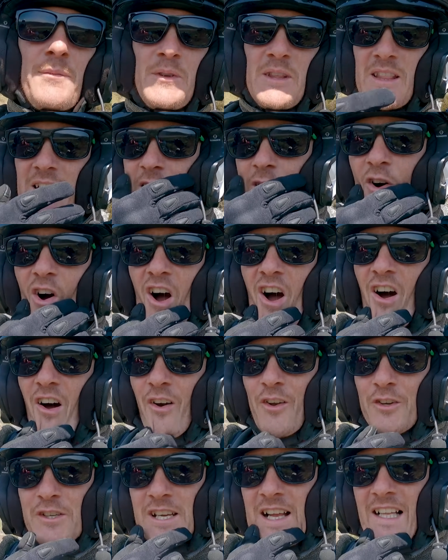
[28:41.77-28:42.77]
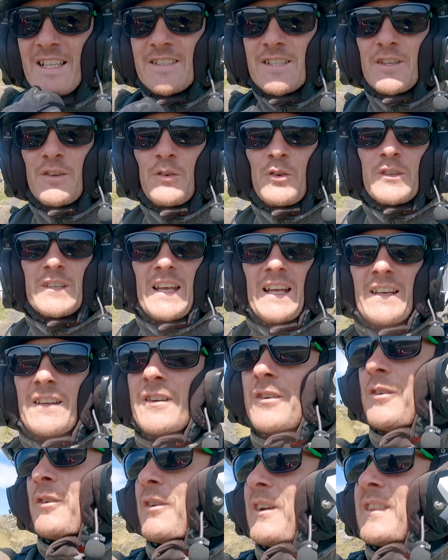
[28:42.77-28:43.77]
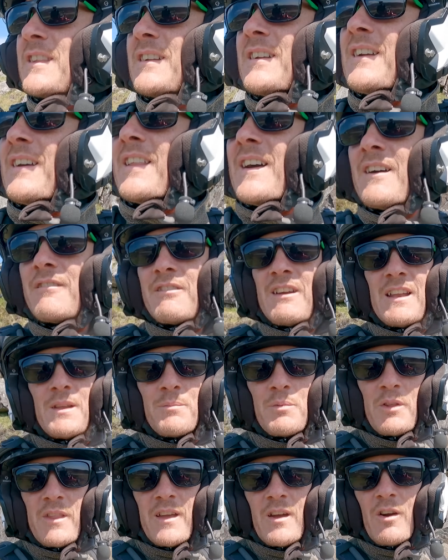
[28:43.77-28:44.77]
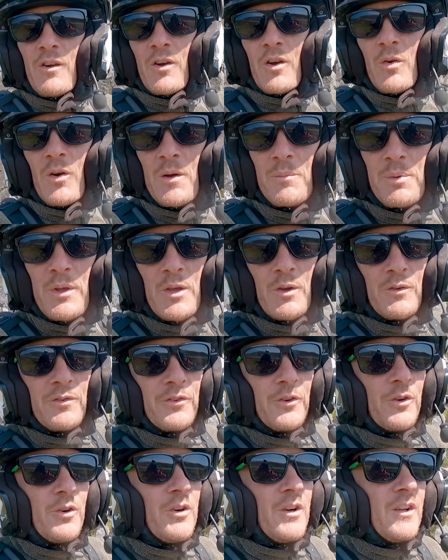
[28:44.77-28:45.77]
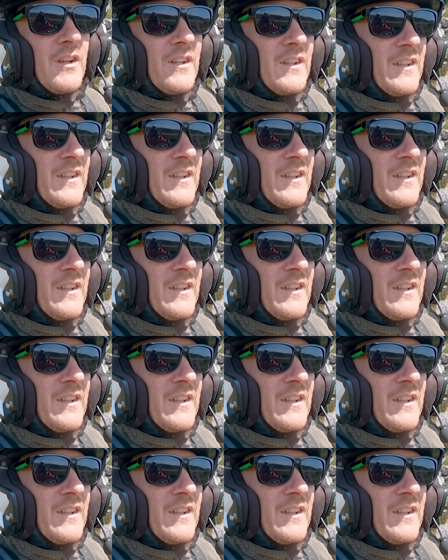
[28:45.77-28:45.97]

I mean, they're not hard or challenging or technical or anything like that really, but they are quite beautiful